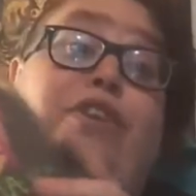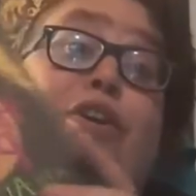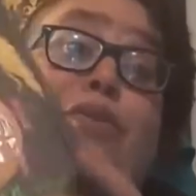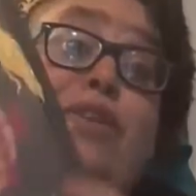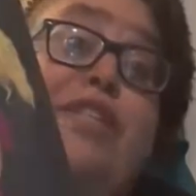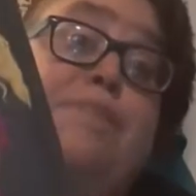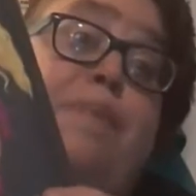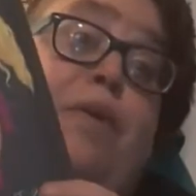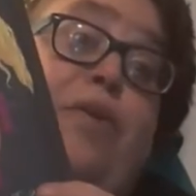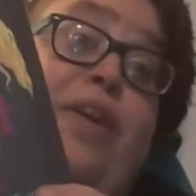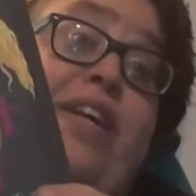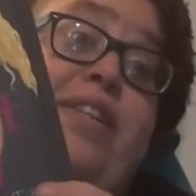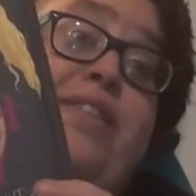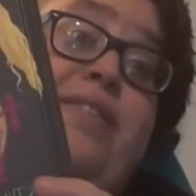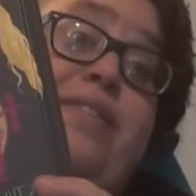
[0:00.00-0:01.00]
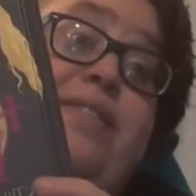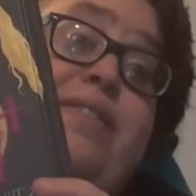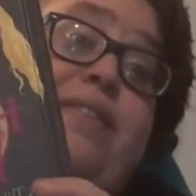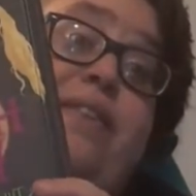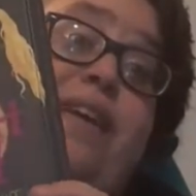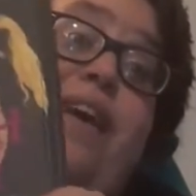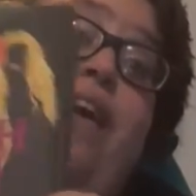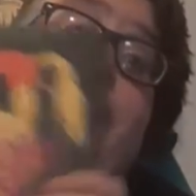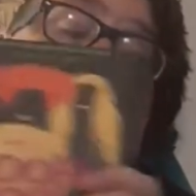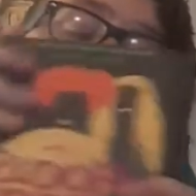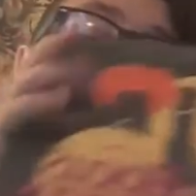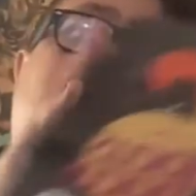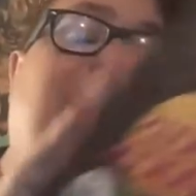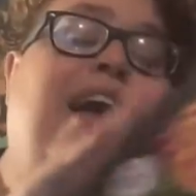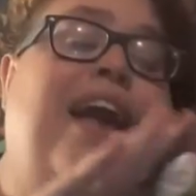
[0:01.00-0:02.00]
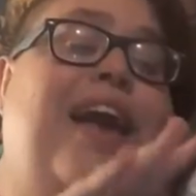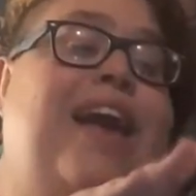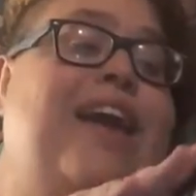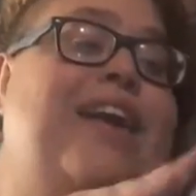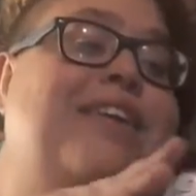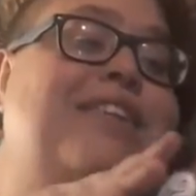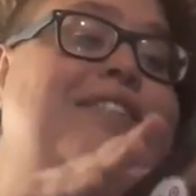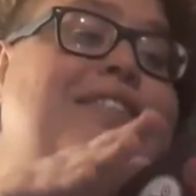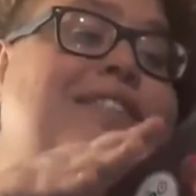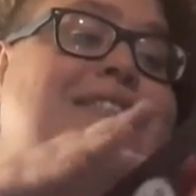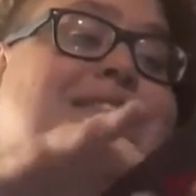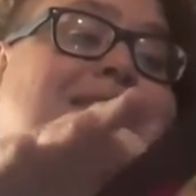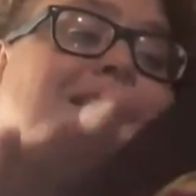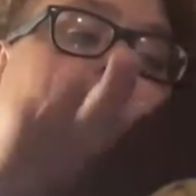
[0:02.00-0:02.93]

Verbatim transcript: Hocus Pocus. And